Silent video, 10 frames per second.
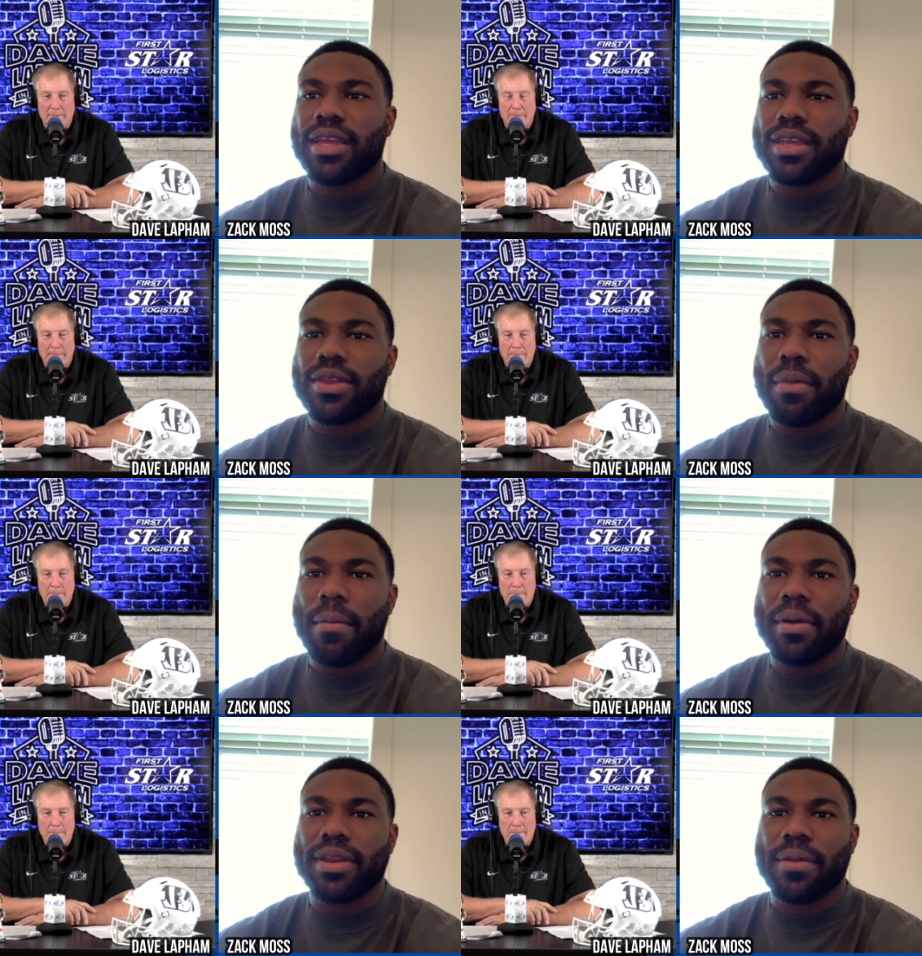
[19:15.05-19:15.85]
Speaker 1: you know my
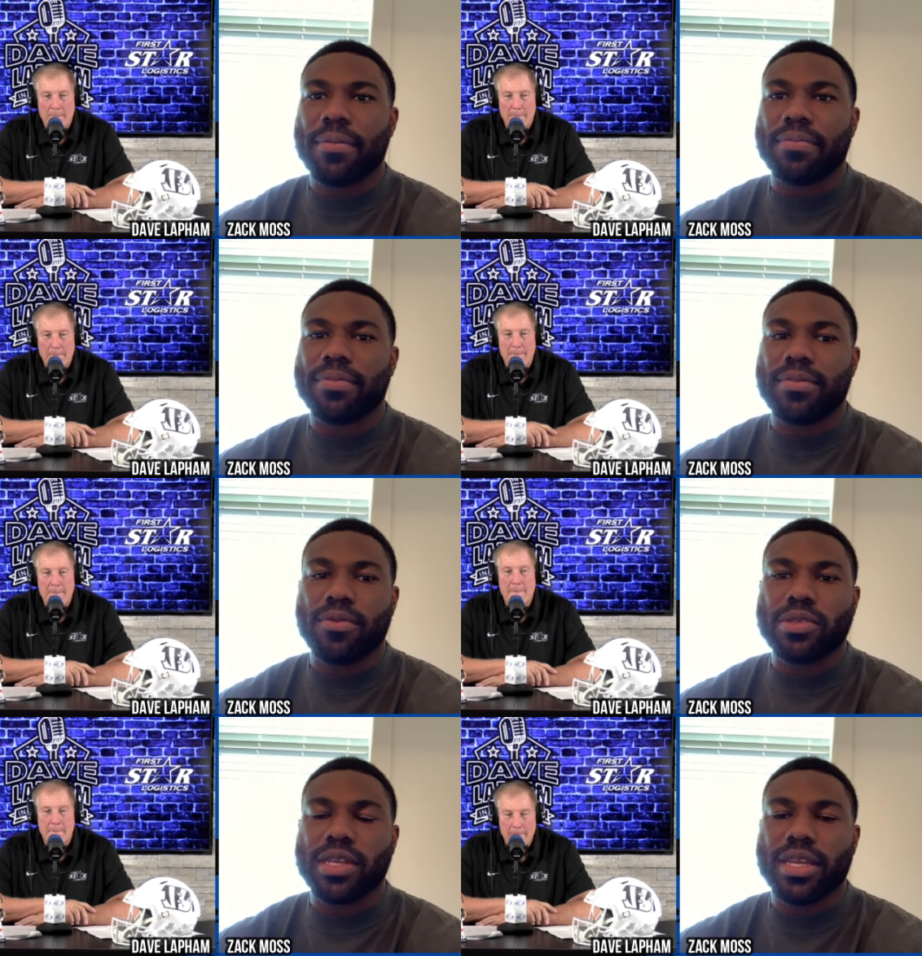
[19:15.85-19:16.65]
Monday
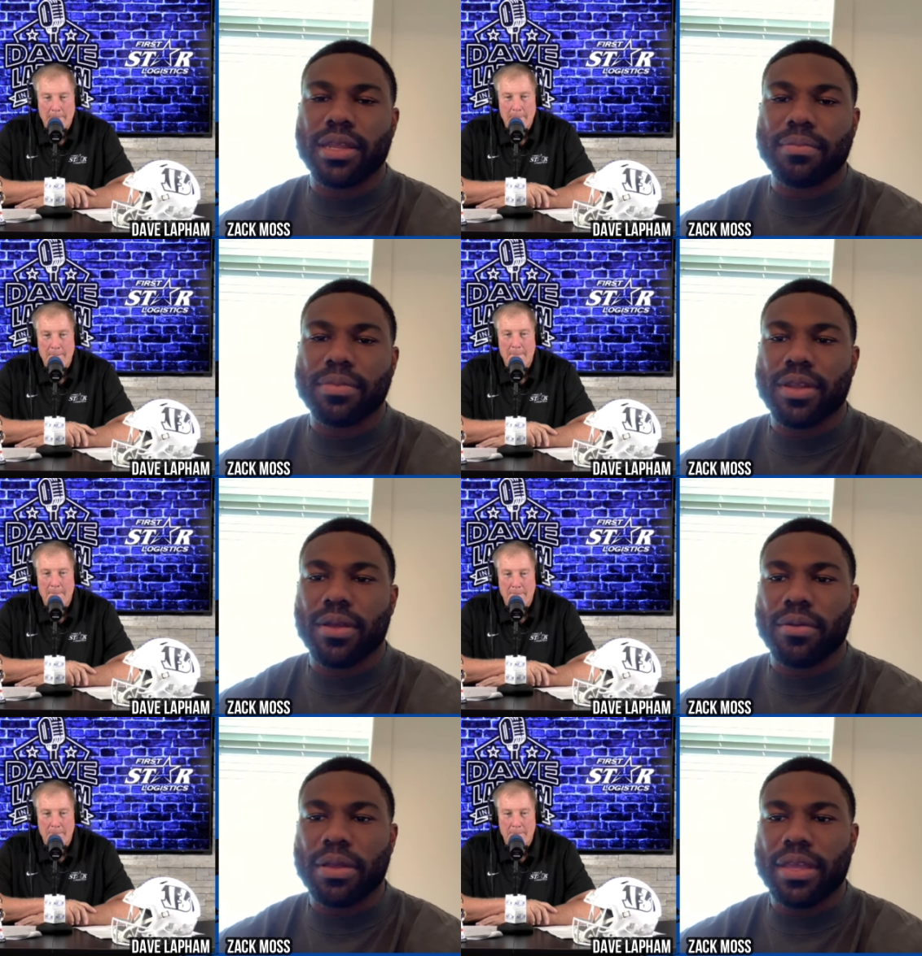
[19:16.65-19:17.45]
routine, and you
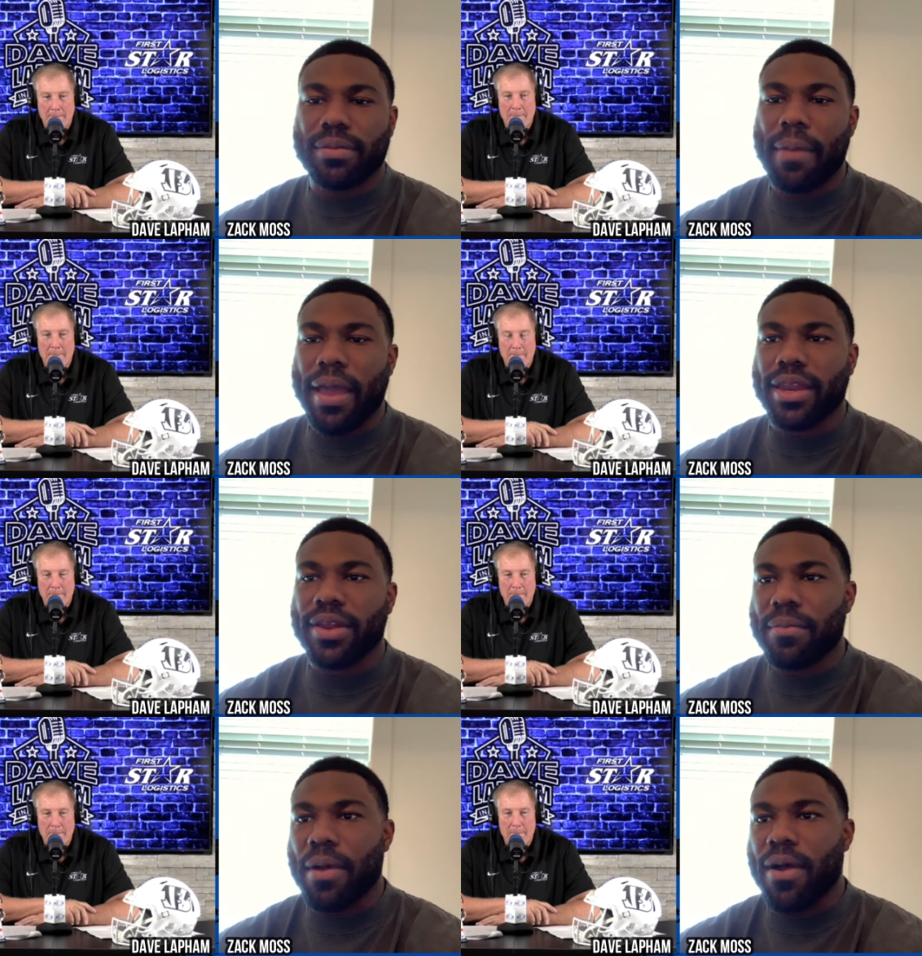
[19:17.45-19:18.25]
know get back in there
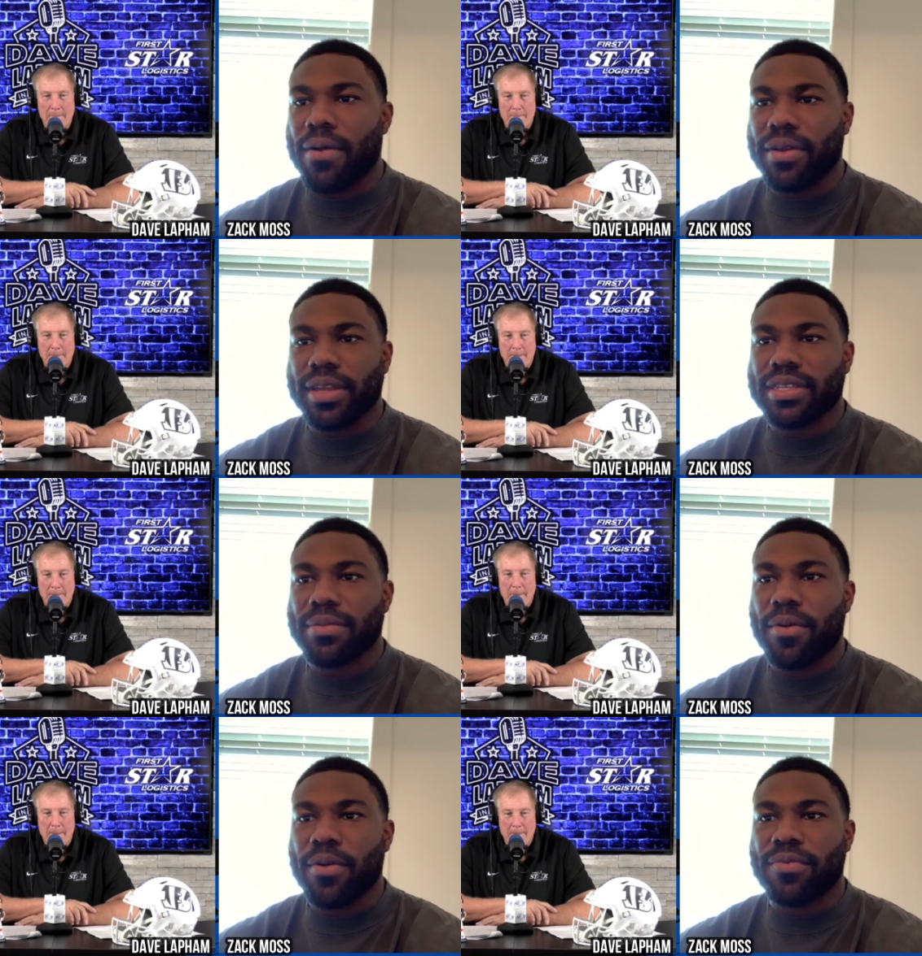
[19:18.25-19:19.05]
tomorrow and get some
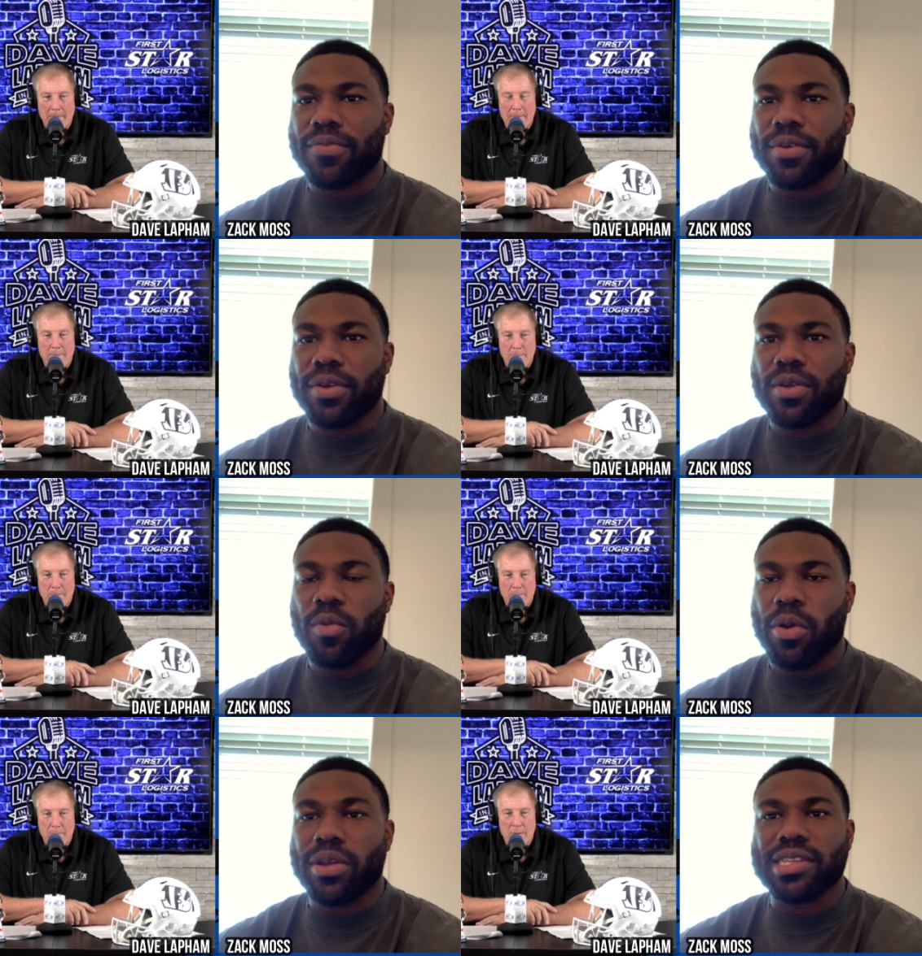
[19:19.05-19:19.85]
more feel good
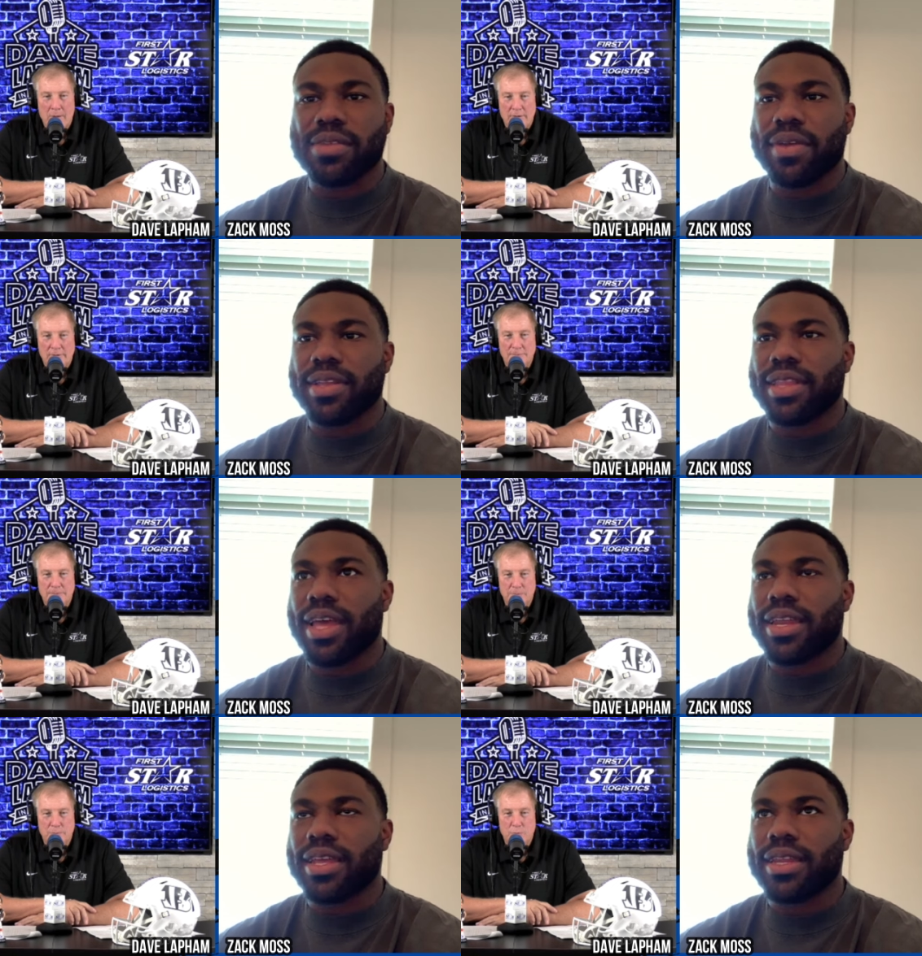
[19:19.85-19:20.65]
work and stuff like
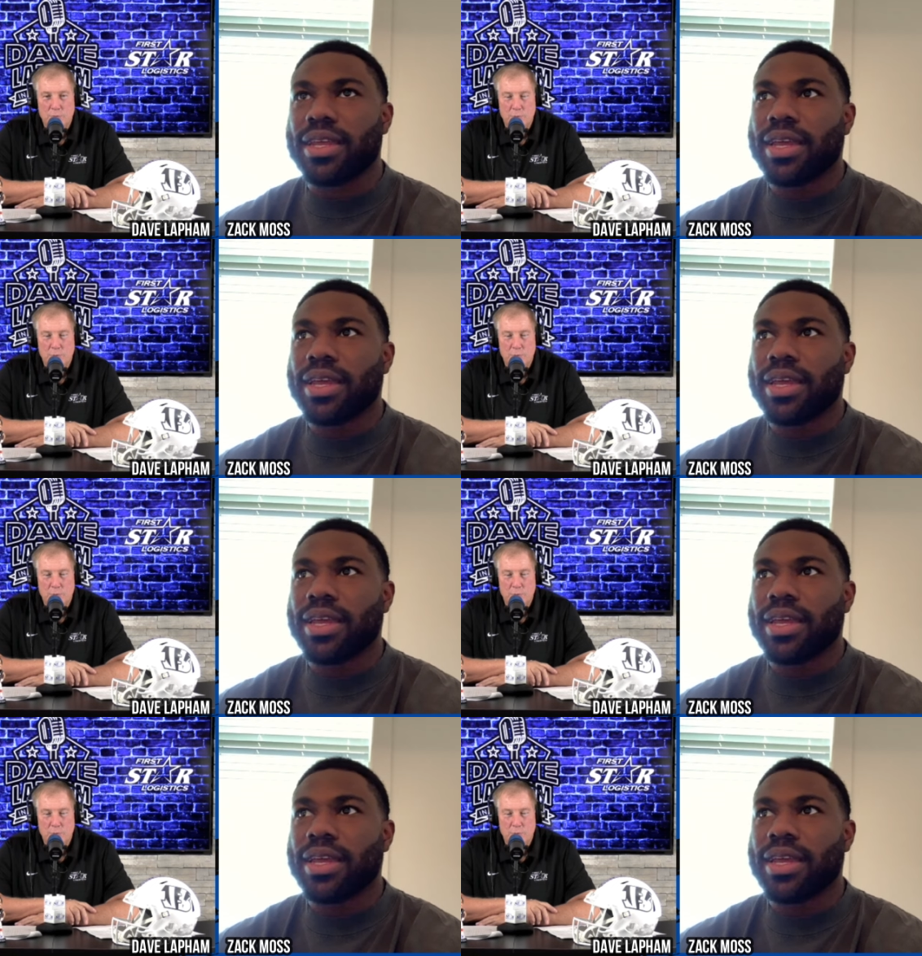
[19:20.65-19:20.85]
that, and